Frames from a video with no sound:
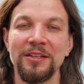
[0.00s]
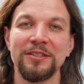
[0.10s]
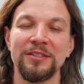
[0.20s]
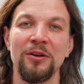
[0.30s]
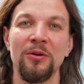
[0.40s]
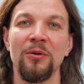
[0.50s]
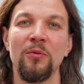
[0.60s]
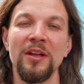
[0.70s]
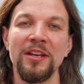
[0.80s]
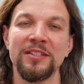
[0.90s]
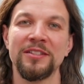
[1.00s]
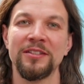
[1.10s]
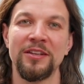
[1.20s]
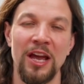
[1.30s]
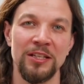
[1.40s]
So what is
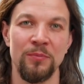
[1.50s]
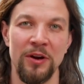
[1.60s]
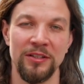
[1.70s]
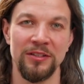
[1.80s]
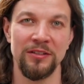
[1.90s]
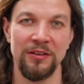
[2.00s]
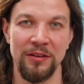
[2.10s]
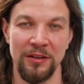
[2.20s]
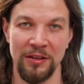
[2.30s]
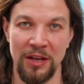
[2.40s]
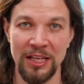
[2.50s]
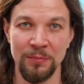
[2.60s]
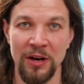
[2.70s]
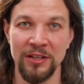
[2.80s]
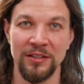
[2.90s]
gas price? Gas
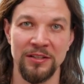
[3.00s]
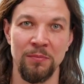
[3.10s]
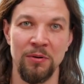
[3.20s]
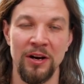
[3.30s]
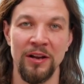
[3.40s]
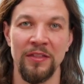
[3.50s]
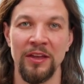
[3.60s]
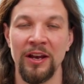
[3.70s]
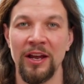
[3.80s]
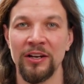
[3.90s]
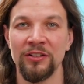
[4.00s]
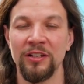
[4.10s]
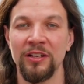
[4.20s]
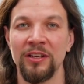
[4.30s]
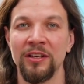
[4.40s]
price is the part that
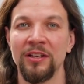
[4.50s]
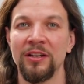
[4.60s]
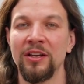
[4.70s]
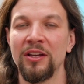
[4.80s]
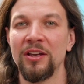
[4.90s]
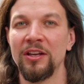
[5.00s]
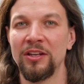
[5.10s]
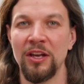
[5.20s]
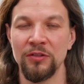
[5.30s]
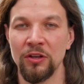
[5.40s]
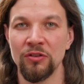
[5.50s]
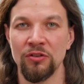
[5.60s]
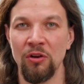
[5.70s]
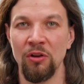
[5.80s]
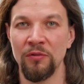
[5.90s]
actually gives you
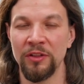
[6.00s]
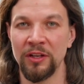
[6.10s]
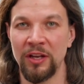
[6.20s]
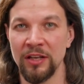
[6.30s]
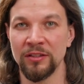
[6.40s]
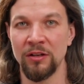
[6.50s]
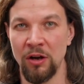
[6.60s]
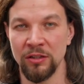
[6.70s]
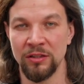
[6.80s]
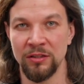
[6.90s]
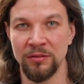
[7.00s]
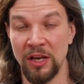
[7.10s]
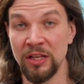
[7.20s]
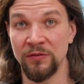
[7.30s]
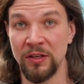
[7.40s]
control over the gas costs,
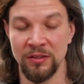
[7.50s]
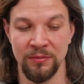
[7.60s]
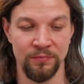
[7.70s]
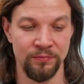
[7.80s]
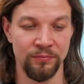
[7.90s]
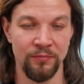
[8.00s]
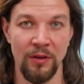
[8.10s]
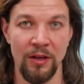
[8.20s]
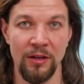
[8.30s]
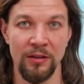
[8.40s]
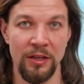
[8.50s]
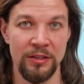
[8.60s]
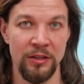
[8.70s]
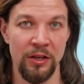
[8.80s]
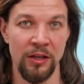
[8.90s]
gas fees.
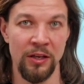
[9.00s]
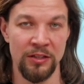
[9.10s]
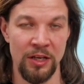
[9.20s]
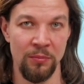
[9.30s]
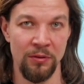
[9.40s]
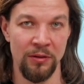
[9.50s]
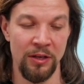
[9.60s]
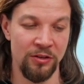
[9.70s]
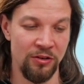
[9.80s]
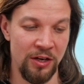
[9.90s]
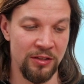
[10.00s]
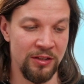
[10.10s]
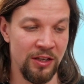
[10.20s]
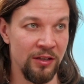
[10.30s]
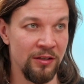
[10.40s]
Let's look at an example and try to
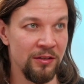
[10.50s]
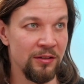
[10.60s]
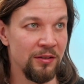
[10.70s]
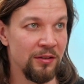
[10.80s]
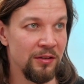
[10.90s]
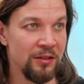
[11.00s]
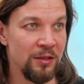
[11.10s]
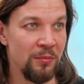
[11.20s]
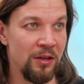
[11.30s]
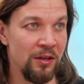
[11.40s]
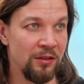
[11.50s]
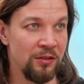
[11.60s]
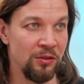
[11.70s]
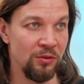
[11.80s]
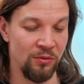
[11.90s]
send some ETH
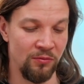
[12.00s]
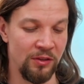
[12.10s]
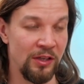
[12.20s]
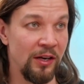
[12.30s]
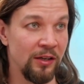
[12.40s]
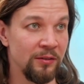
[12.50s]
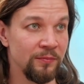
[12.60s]
to Vitalik.